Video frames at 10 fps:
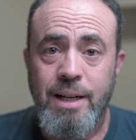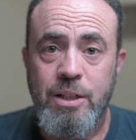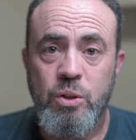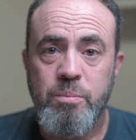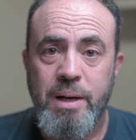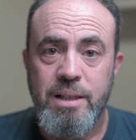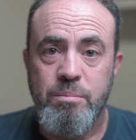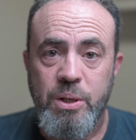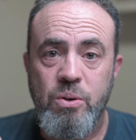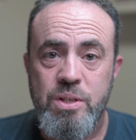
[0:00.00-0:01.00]
And I don't
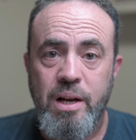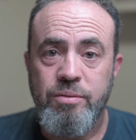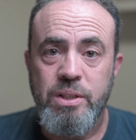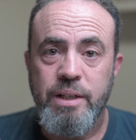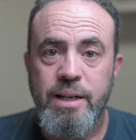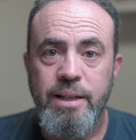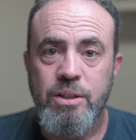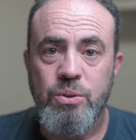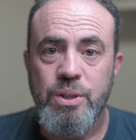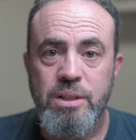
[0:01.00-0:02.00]
mind, because after I
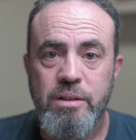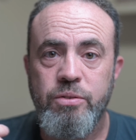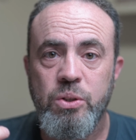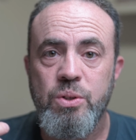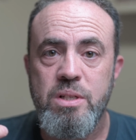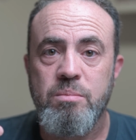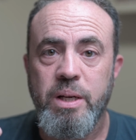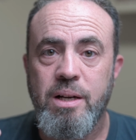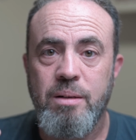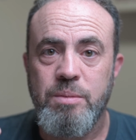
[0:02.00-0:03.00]
clicked already the photo is in
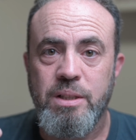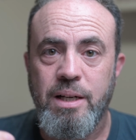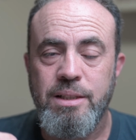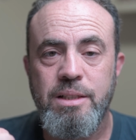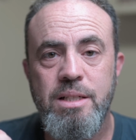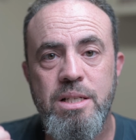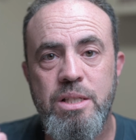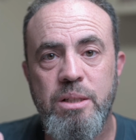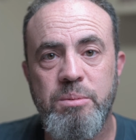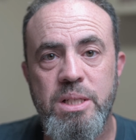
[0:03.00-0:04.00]
my camera, I didn't
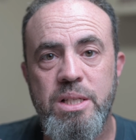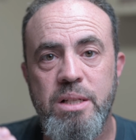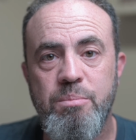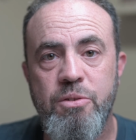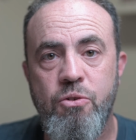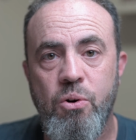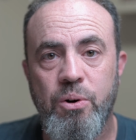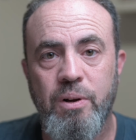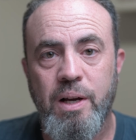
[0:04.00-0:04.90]
disturb the scene before.